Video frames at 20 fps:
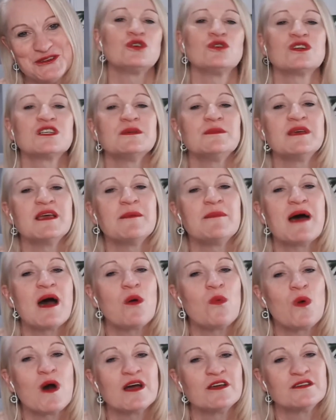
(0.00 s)
Talk to me
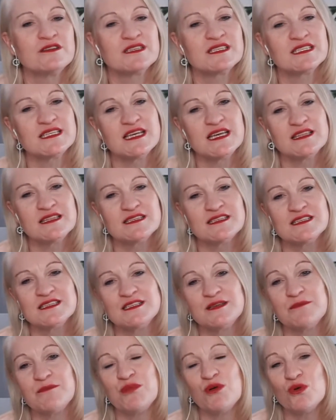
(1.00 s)
about why you see this as
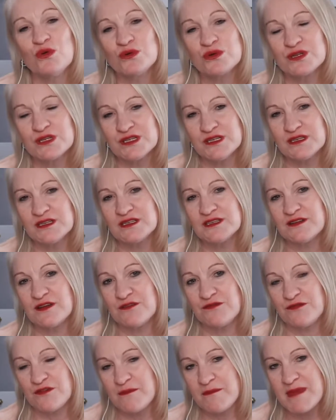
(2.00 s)
important
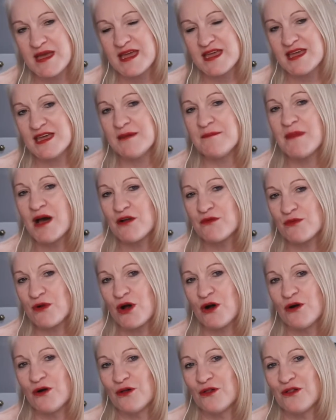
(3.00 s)
for me in my
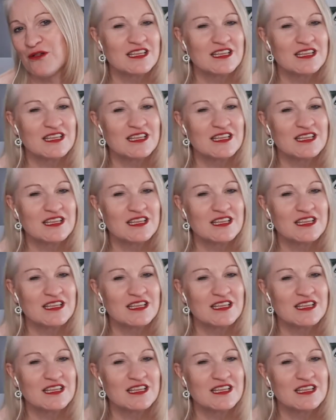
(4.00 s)
role.